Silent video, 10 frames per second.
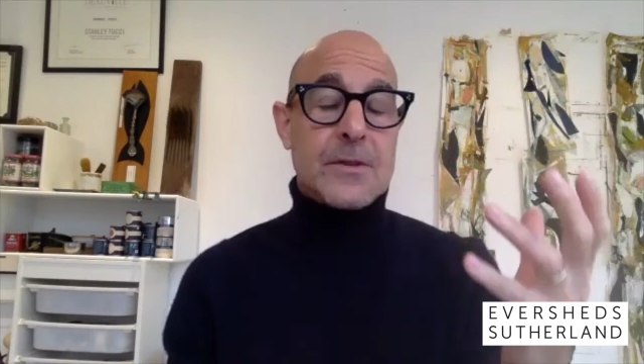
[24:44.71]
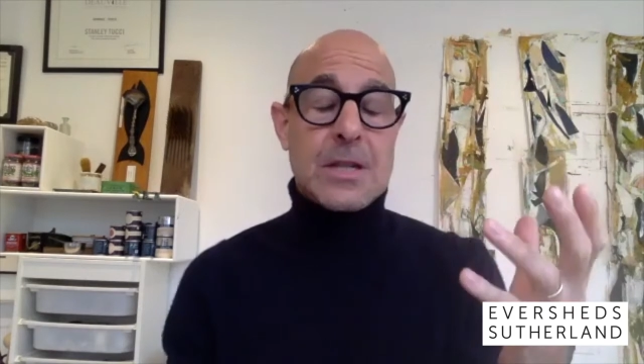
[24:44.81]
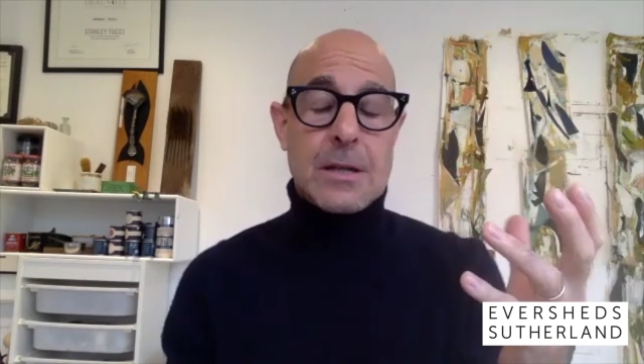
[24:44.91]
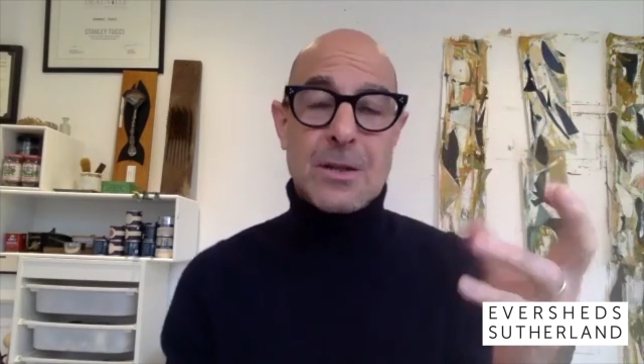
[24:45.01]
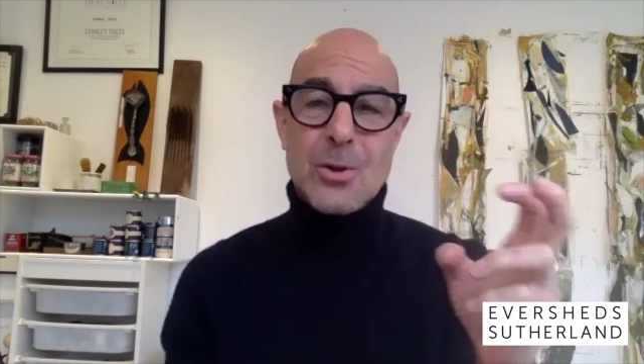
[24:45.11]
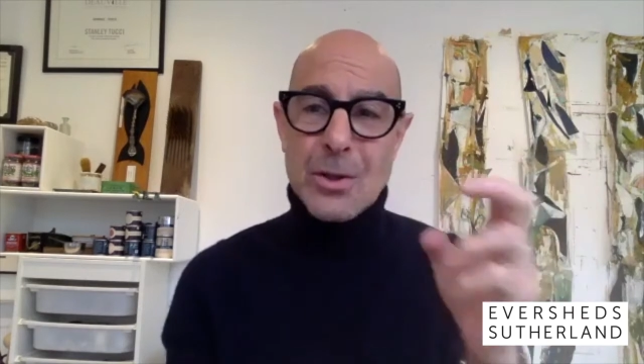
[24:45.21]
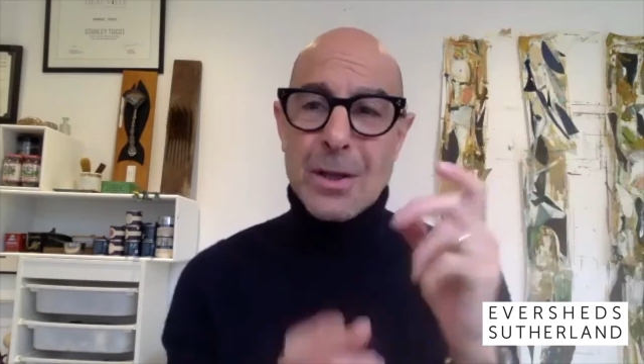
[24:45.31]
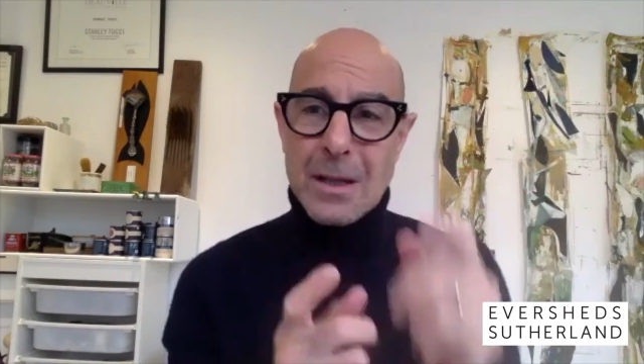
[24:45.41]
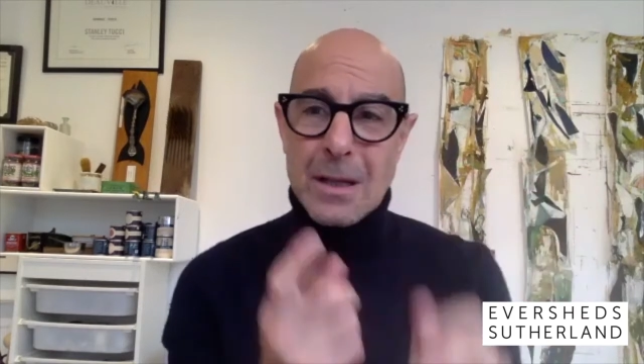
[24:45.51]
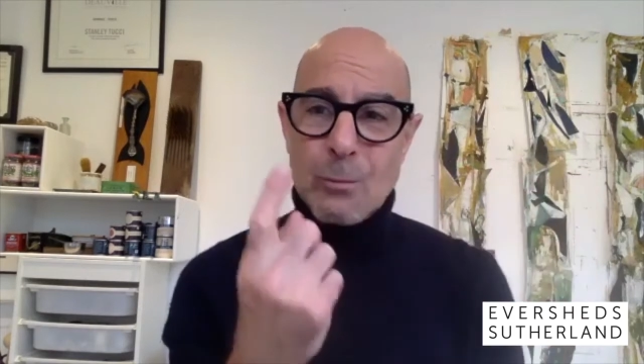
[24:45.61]
of Italian
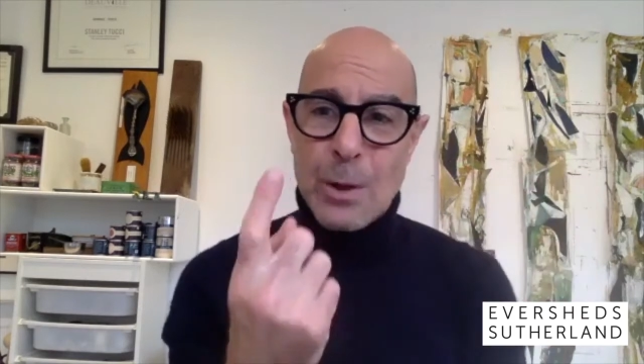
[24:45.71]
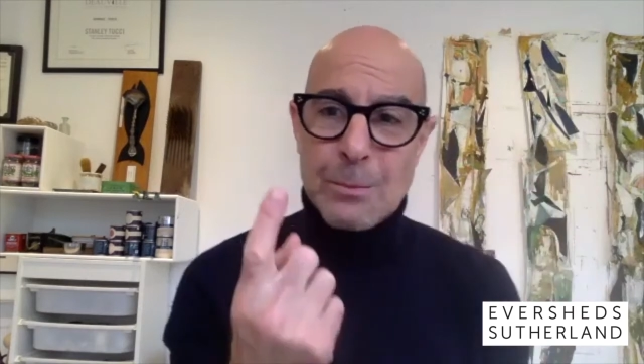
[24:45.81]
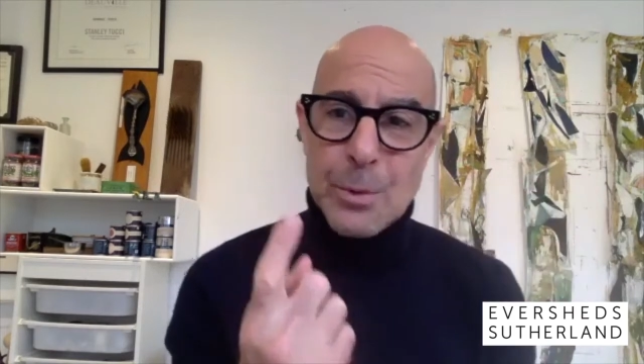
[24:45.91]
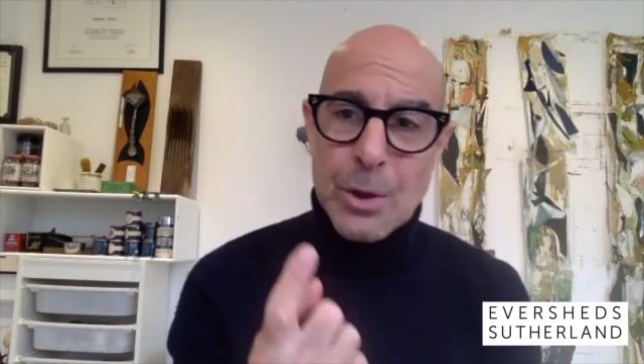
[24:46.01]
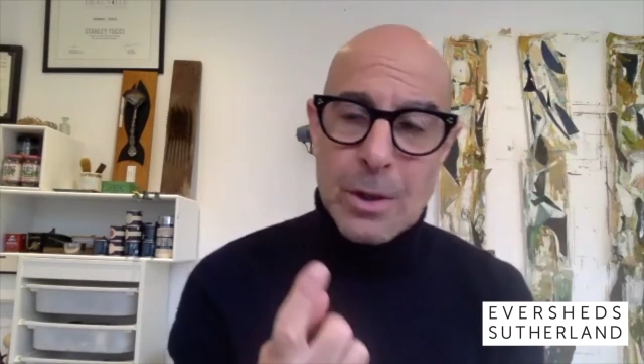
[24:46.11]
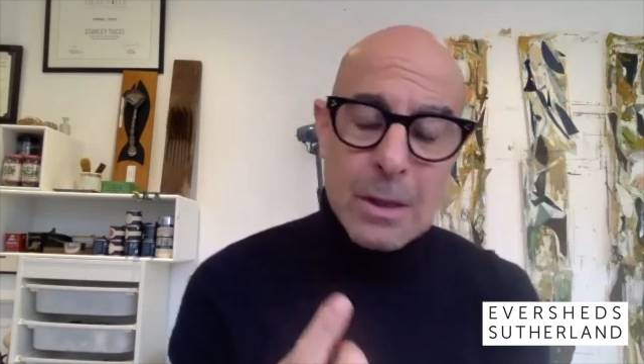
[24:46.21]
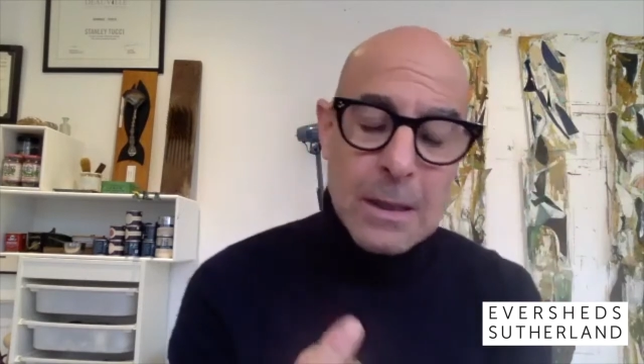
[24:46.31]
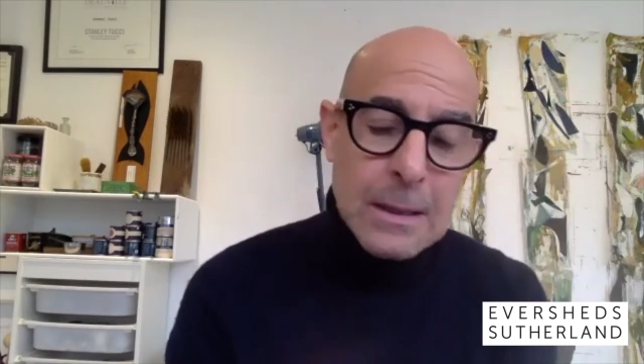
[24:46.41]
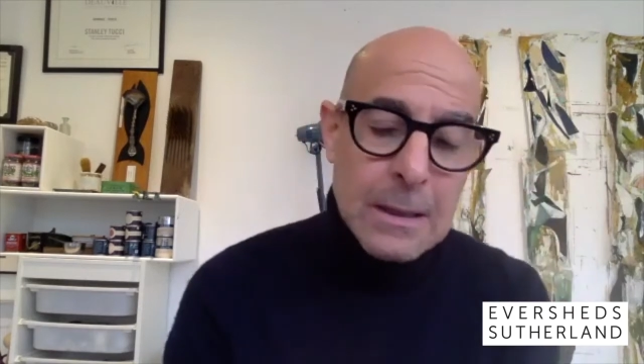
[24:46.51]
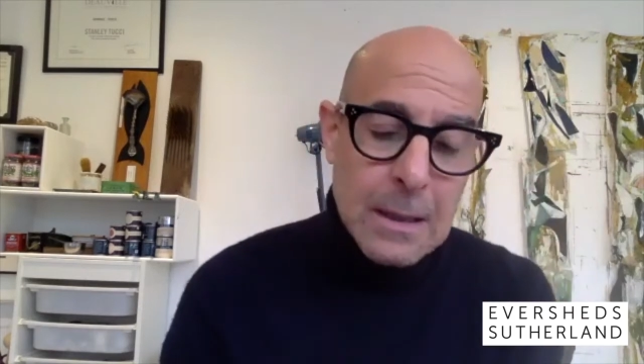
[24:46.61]
cooking in one book,
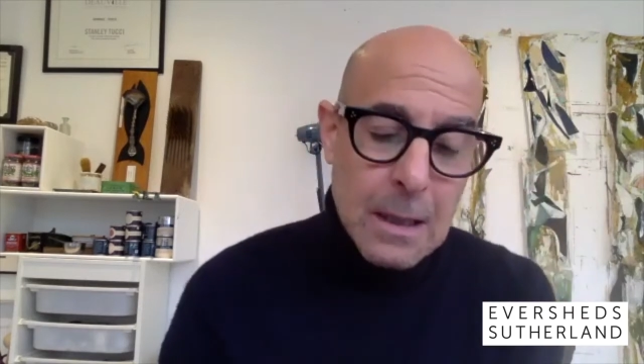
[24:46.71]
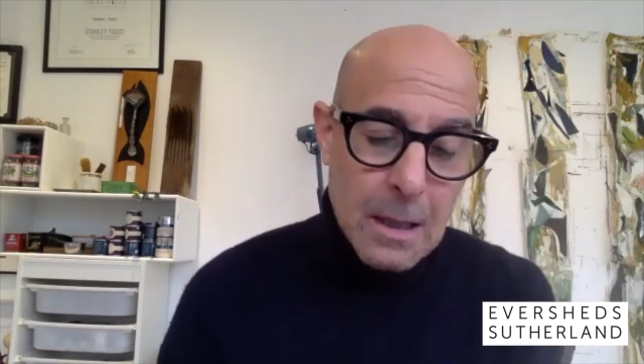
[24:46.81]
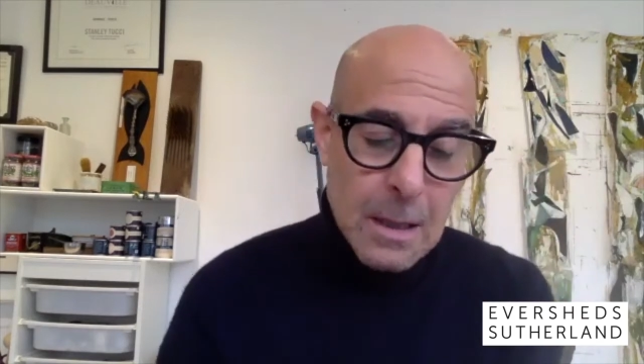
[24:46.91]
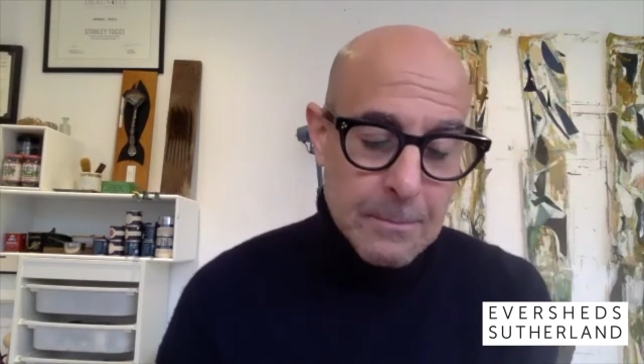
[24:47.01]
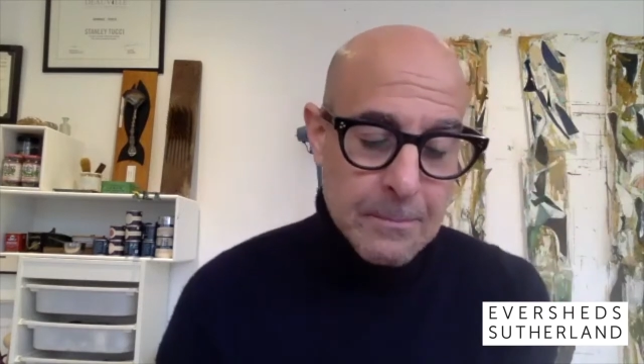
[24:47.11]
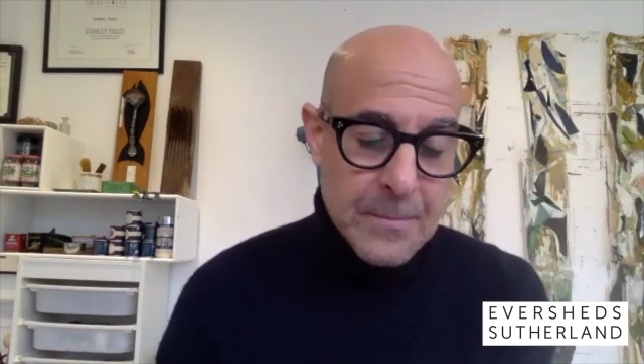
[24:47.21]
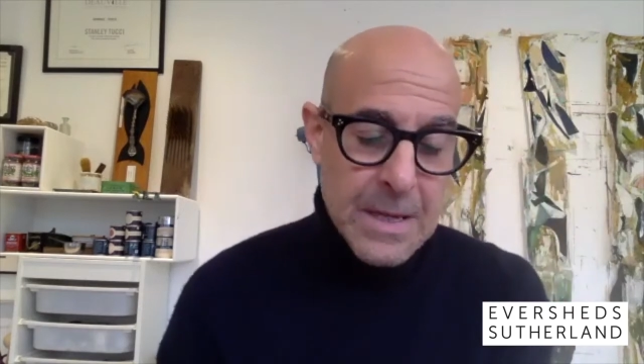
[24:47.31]
and